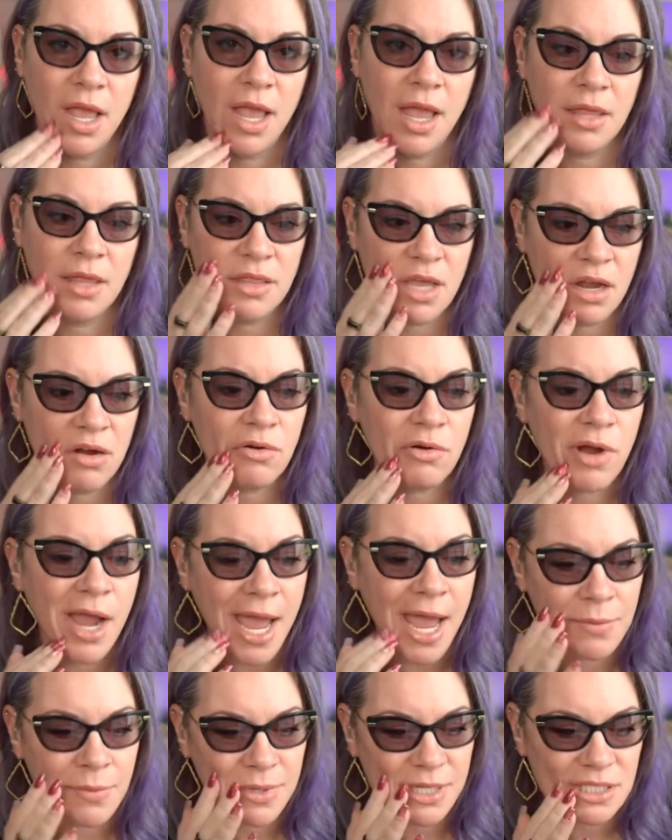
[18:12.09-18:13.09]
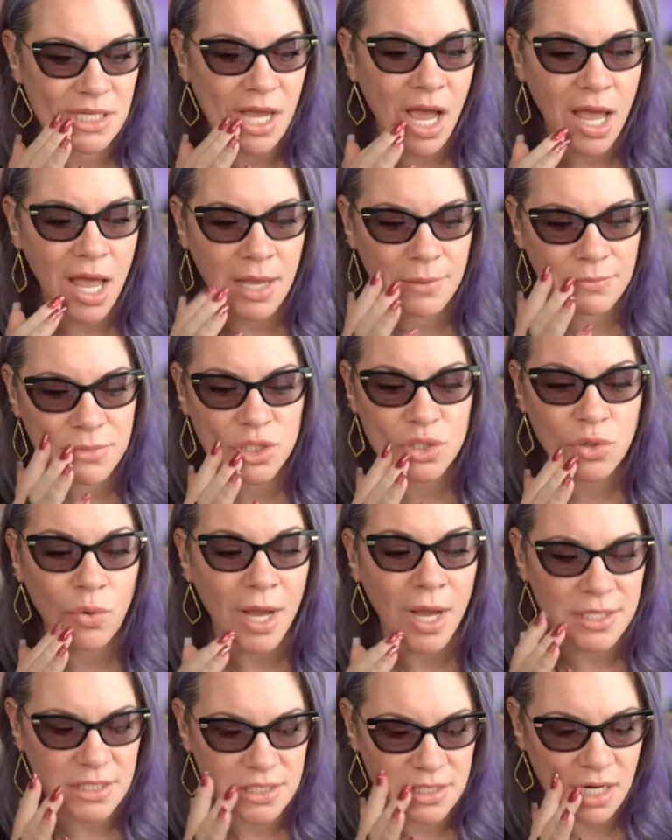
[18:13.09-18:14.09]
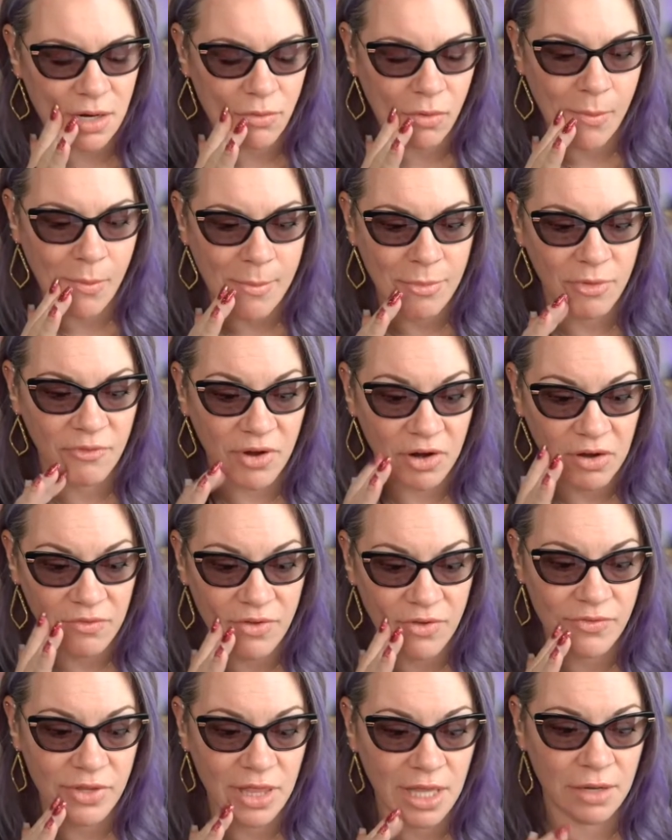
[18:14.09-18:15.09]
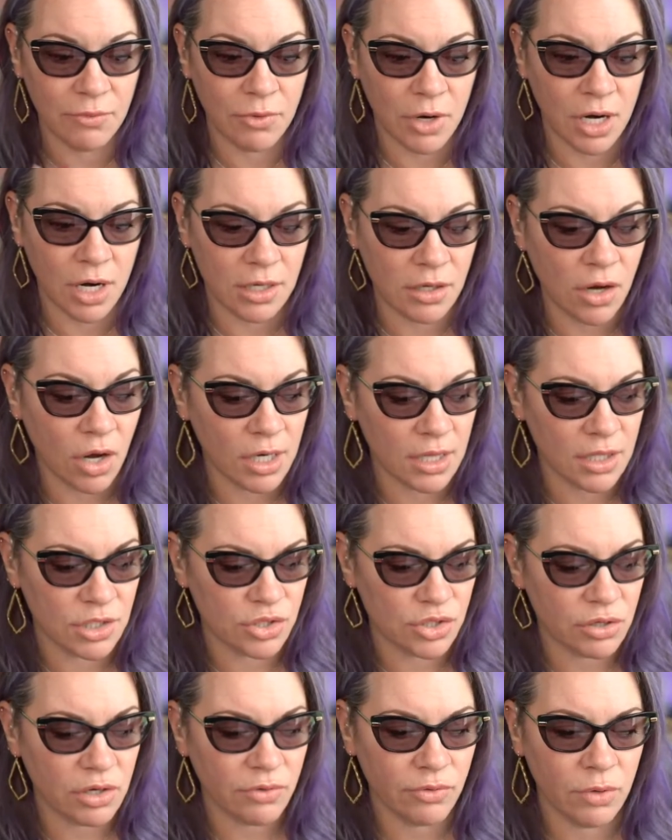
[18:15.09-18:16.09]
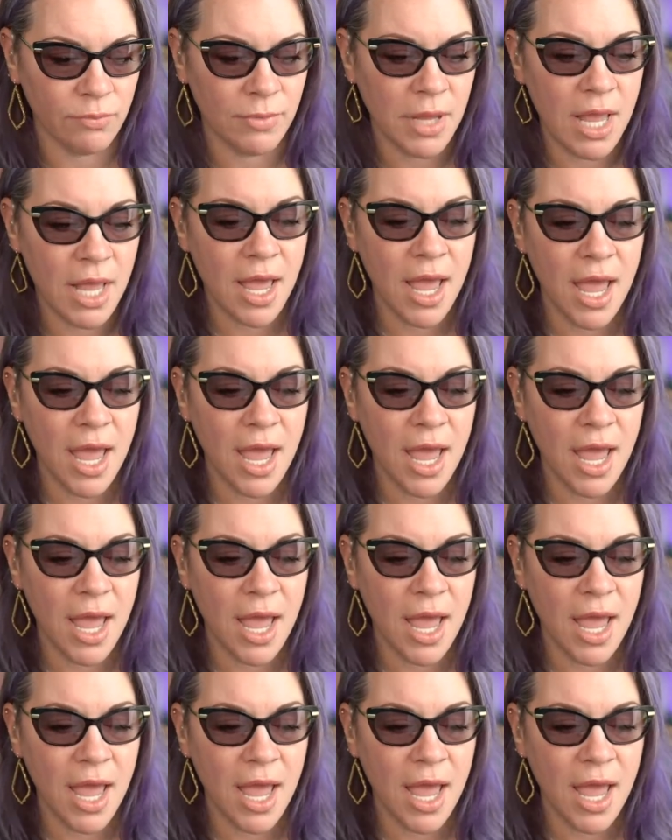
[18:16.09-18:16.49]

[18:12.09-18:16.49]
and there had been times twice that I remember very vividly where I'd gone in the jury room